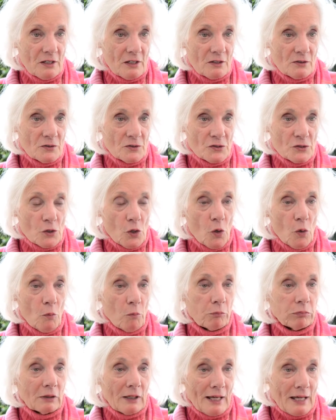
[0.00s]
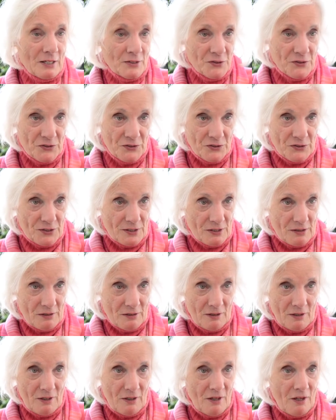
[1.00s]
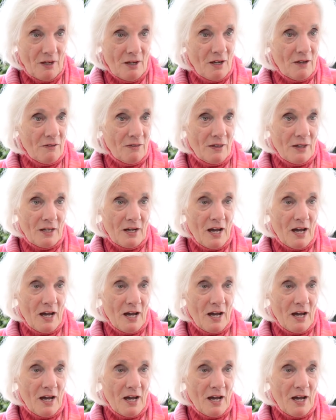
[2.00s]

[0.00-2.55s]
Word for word: and so blessed that